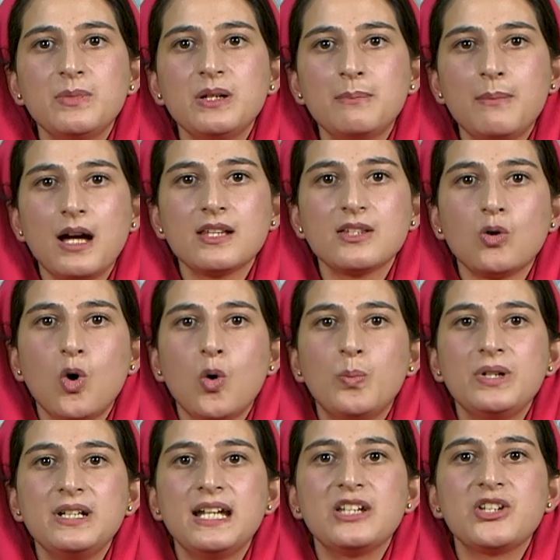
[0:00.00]
must
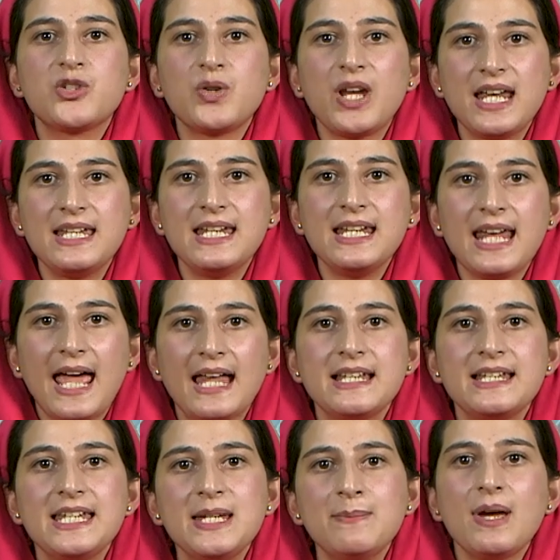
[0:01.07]
open a trading and
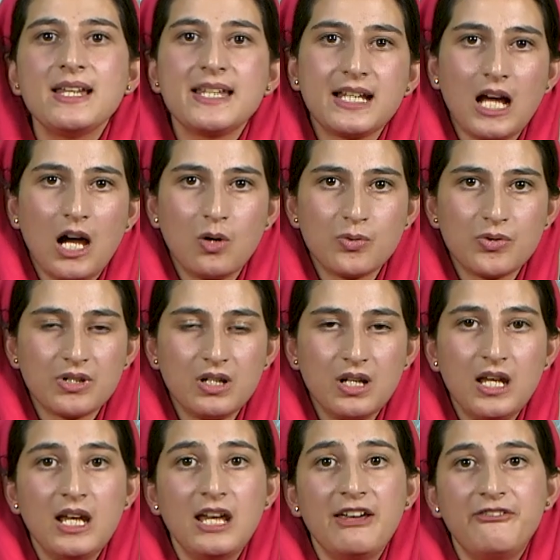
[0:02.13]
demat account,
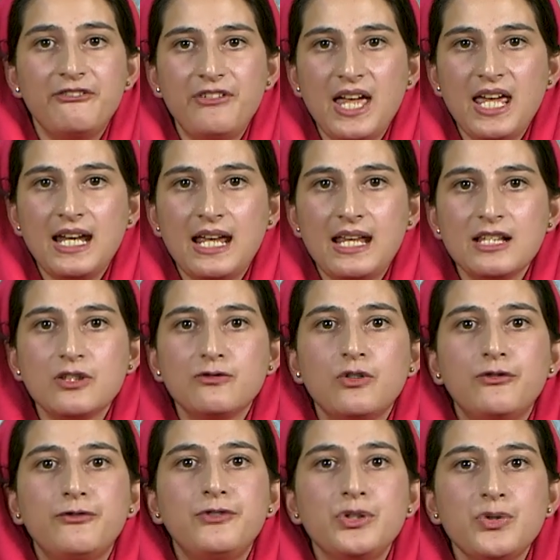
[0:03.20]
whereas for
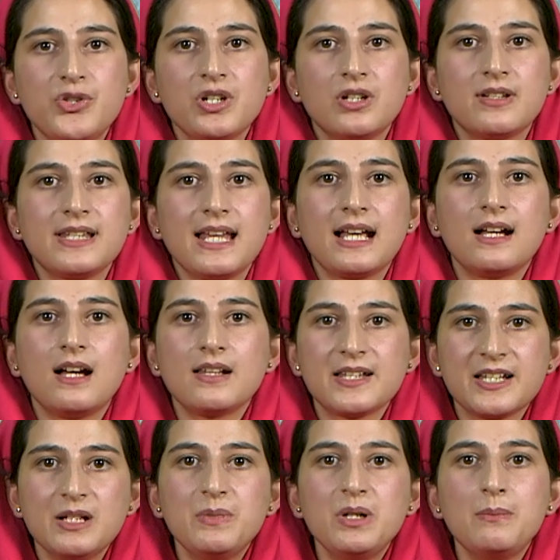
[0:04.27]
futures, a
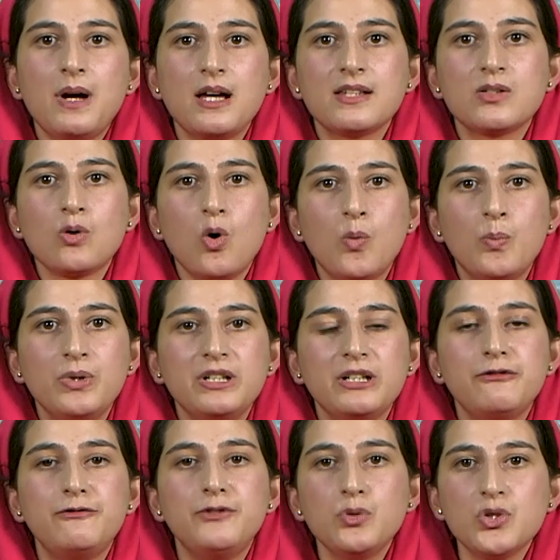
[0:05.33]
customer must open a
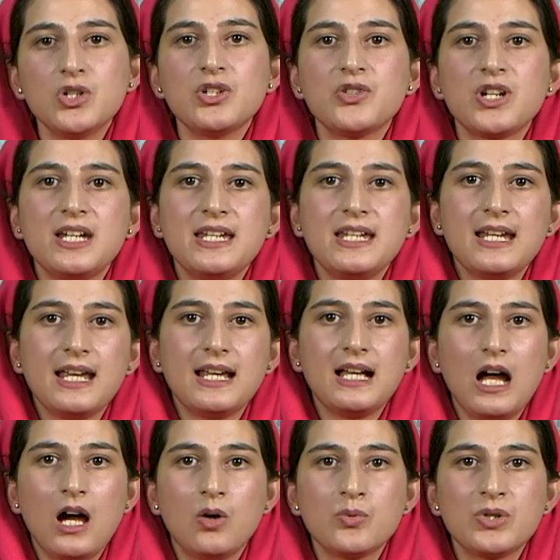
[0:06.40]
future trading
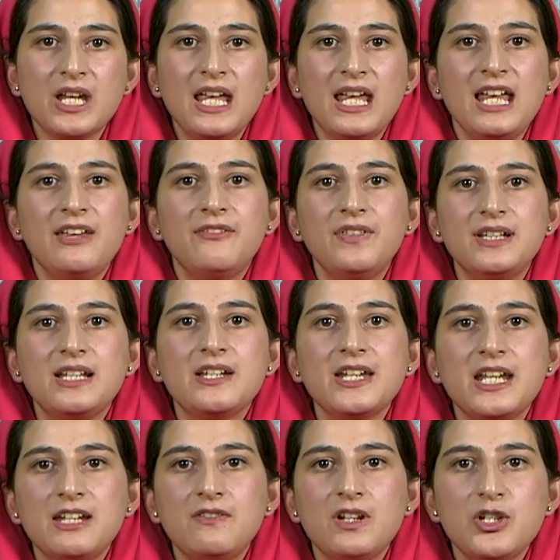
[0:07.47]
account with a
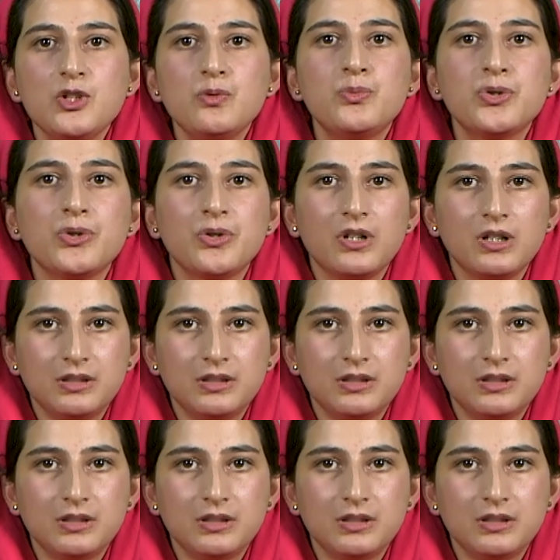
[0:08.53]
derivative broker.